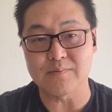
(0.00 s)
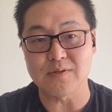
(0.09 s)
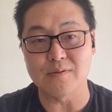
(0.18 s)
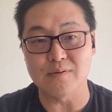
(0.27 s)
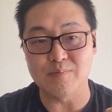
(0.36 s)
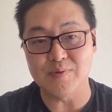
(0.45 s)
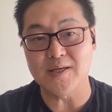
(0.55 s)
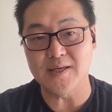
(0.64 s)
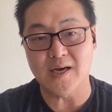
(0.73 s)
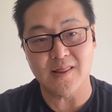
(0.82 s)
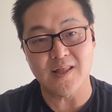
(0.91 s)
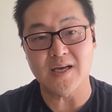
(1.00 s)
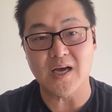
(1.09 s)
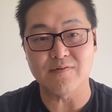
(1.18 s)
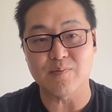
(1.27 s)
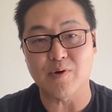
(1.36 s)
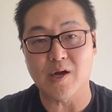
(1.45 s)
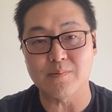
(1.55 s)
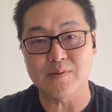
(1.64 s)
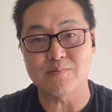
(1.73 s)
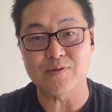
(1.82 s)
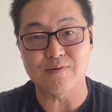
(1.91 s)
To B, I think I have a problem.
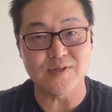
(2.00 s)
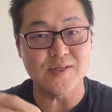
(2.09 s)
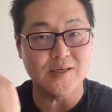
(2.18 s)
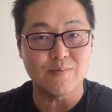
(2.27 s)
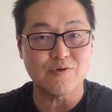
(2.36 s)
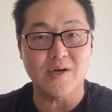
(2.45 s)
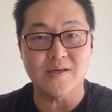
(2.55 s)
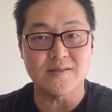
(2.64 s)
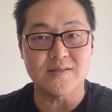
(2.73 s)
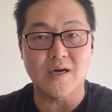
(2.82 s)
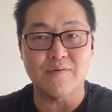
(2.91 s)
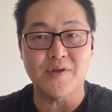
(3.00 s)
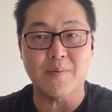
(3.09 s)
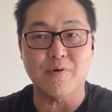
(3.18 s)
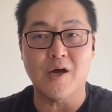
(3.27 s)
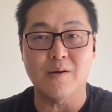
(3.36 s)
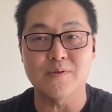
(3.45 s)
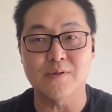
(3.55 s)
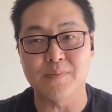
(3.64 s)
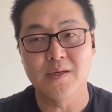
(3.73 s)
To C, I'm trying to solve that problem.